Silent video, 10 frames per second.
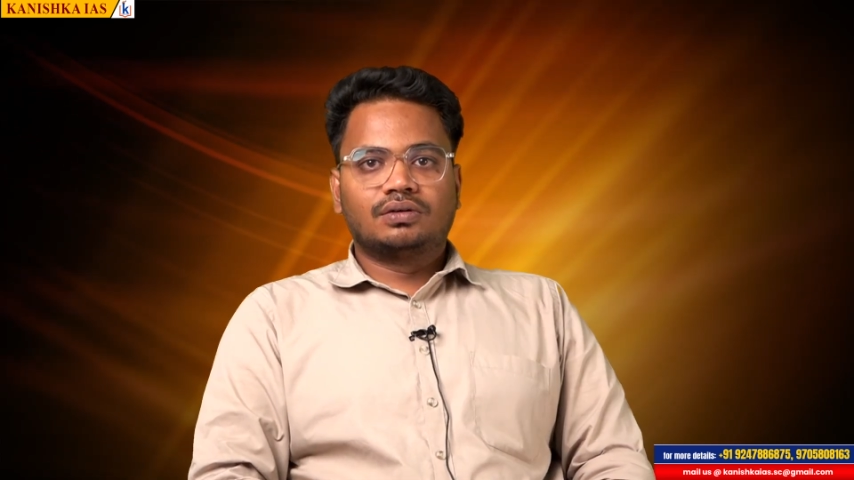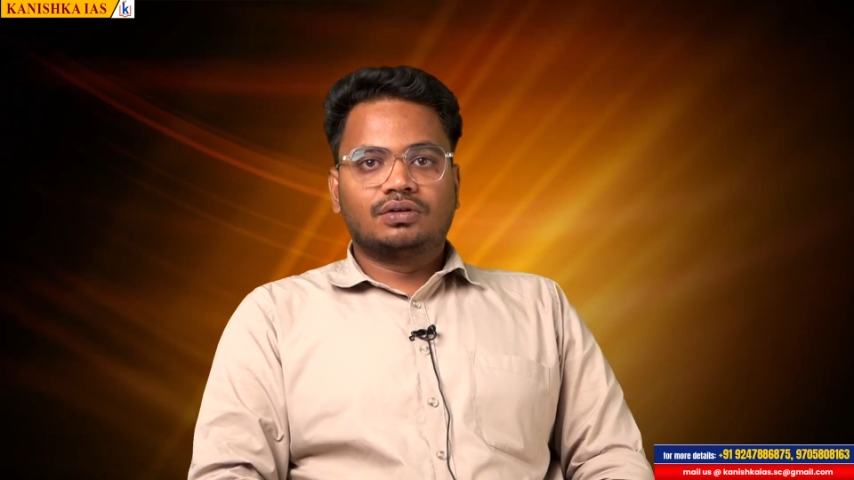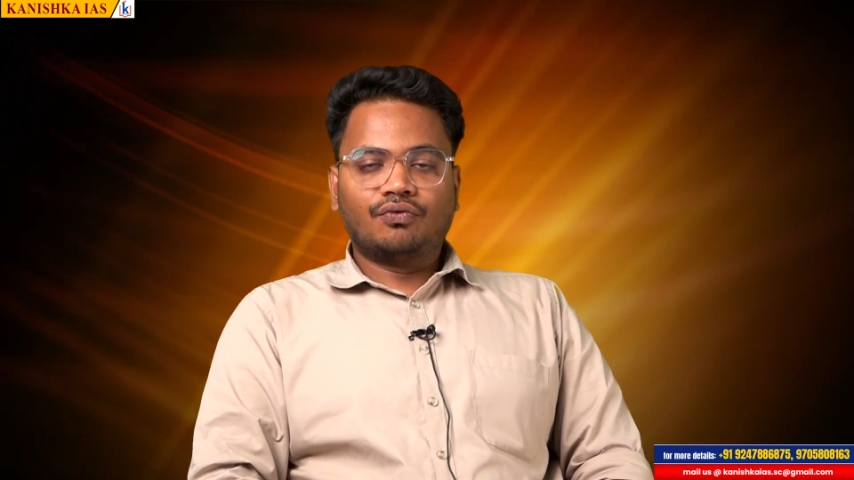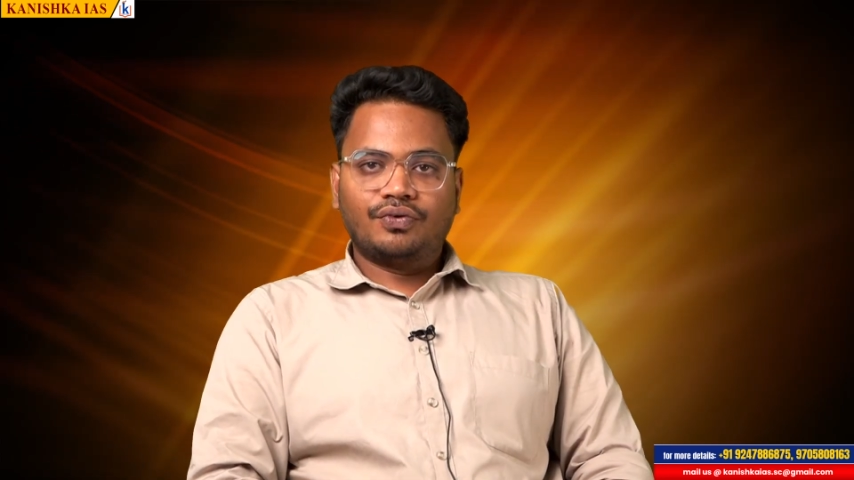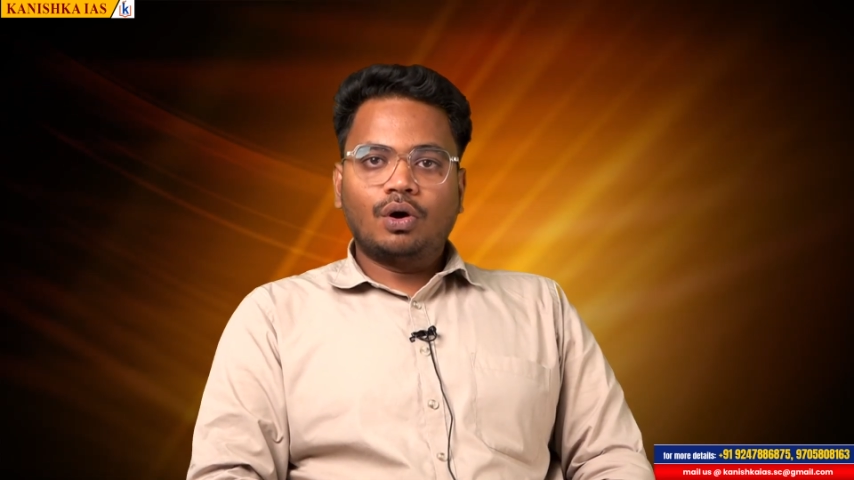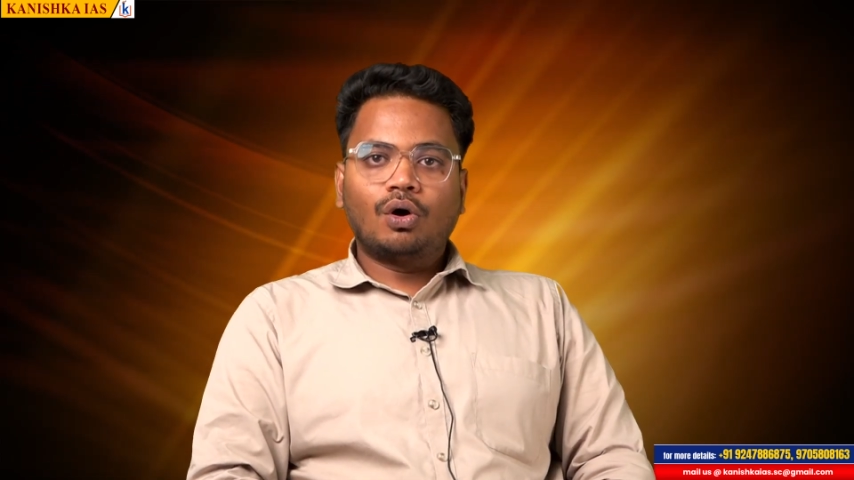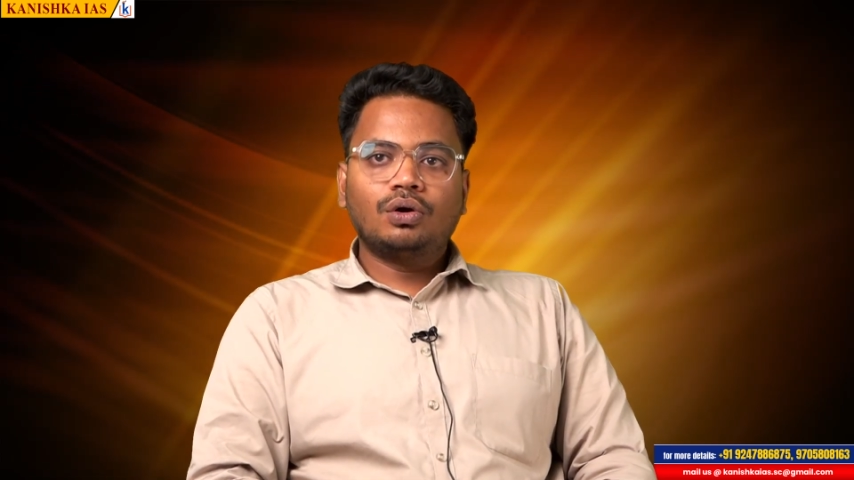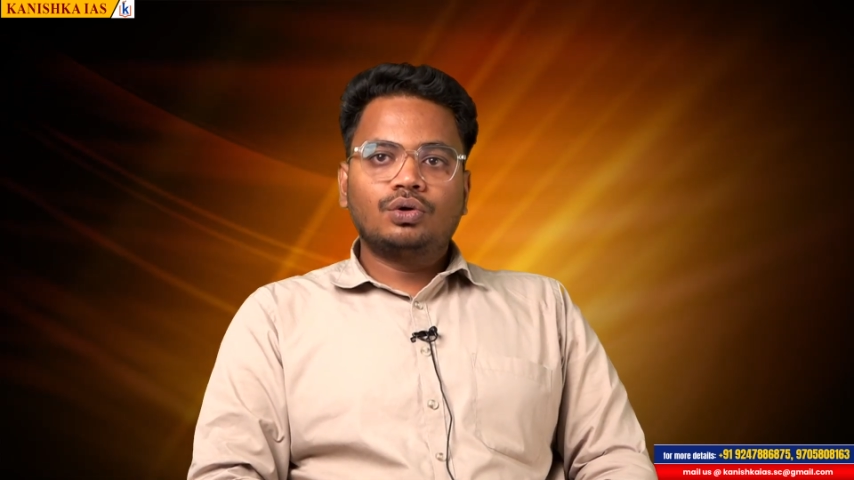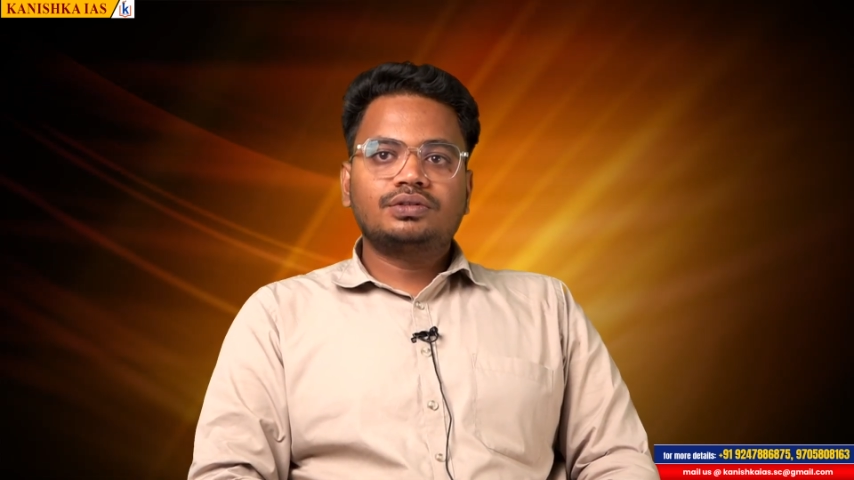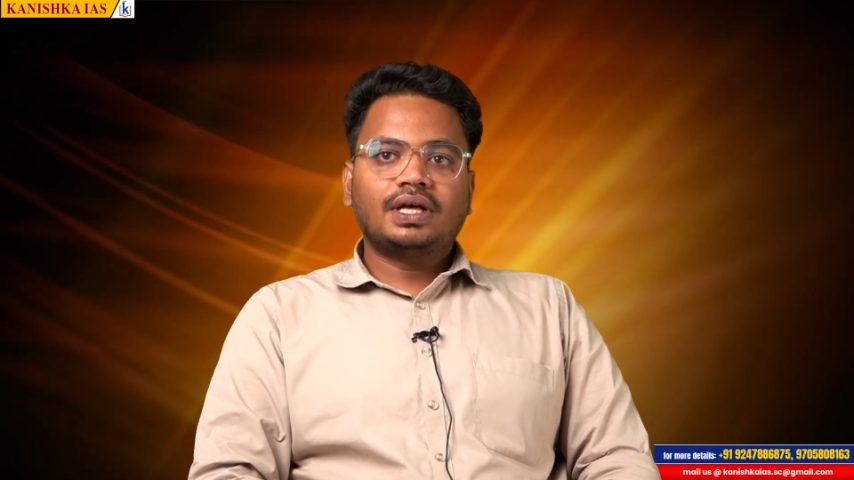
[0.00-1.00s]
Now, we all
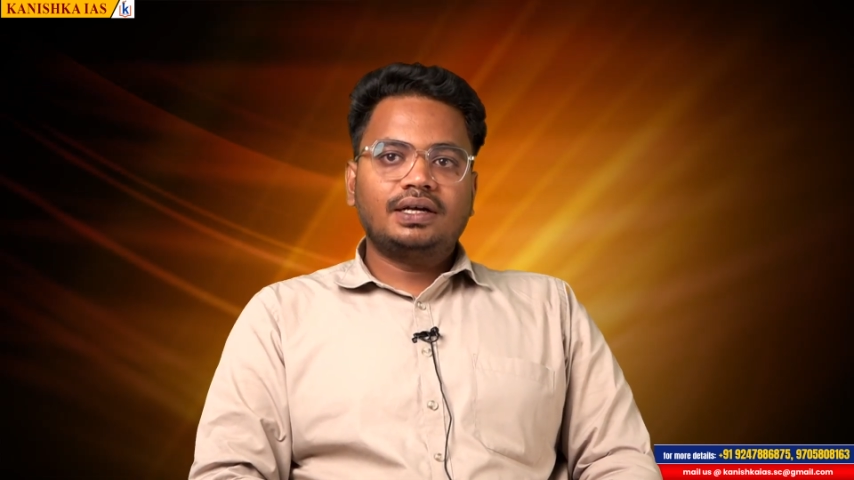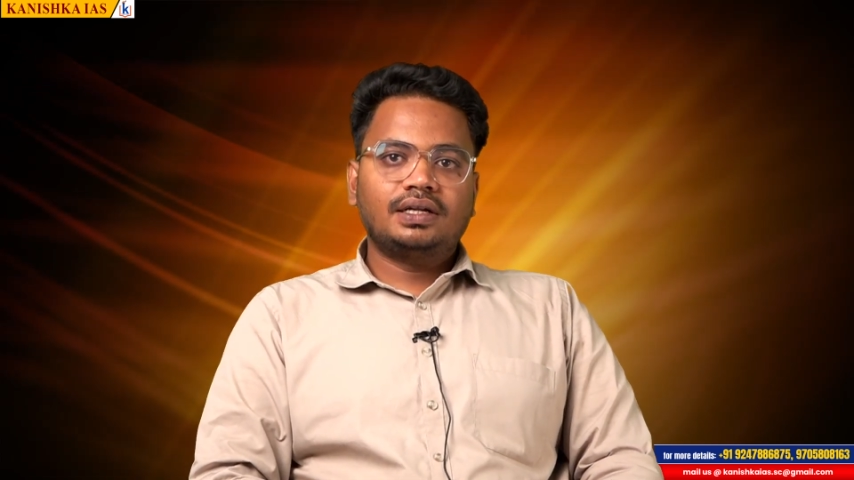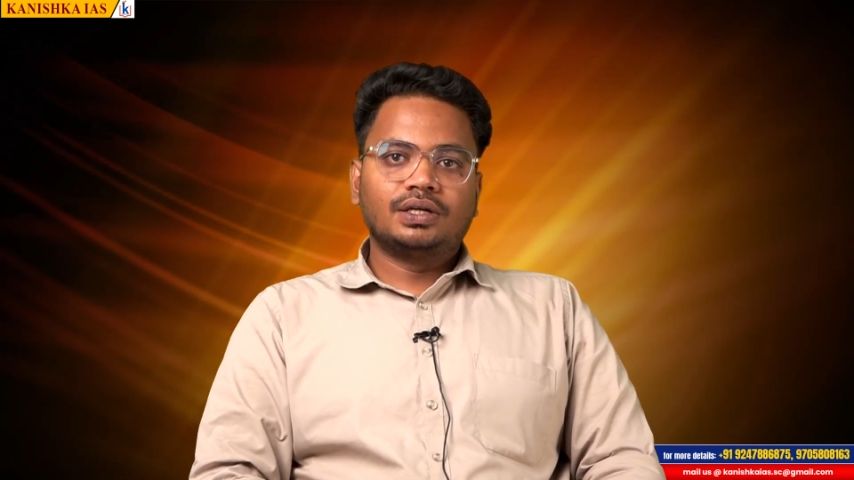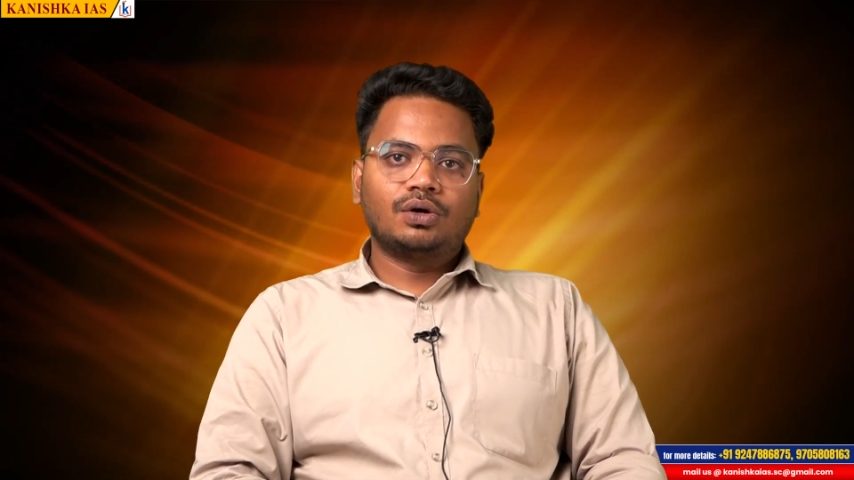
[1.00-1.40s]
know that in